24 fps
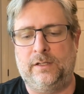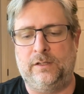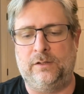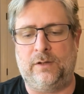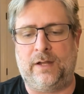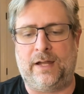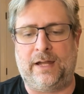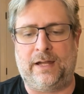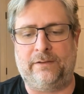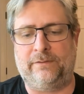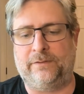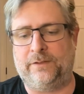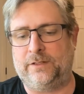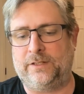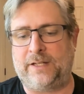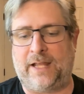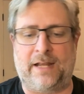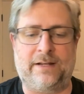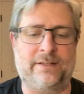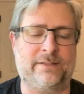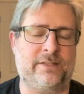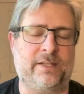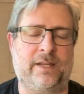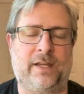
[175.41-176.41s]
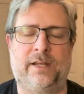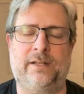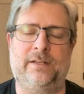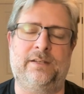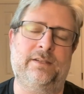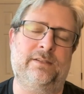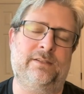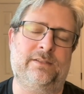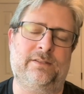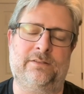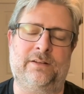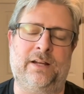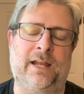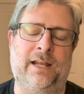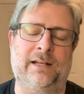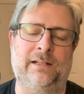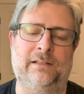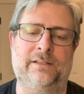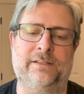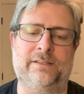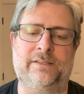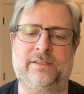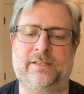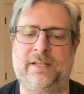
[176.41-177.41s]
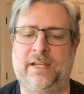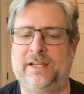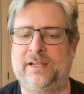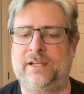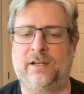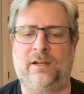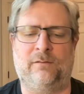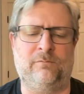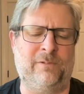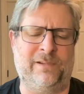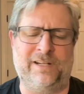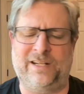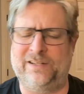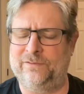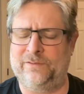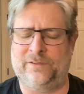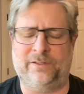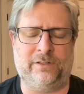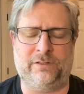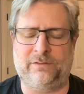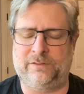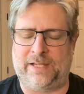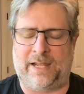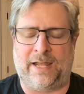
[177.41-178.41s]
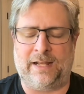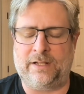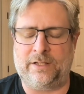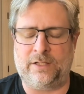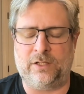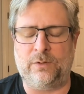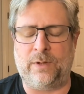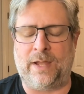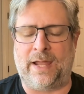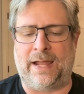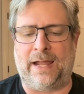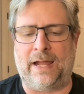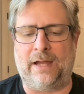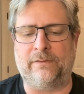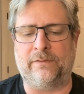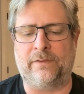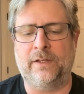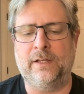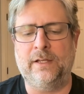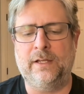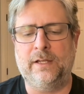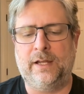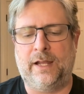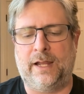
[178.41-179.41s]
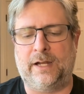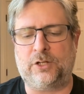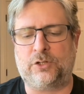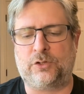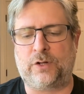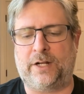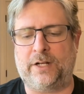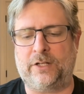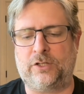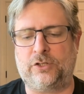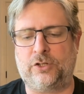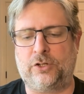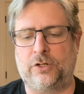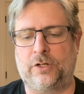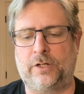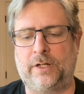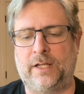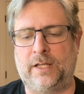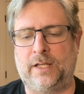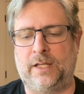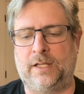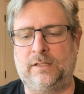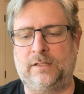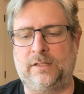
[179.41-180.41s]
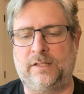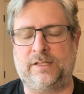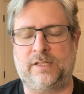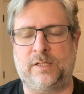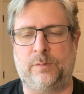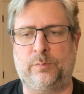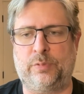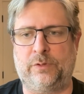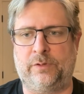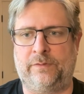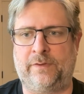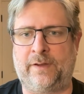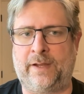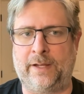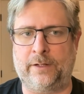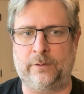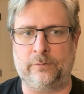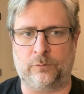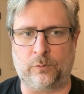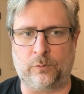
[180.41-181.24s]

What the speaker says: you have your data scientists or analysts take whatever data you have and try to turn it into simplified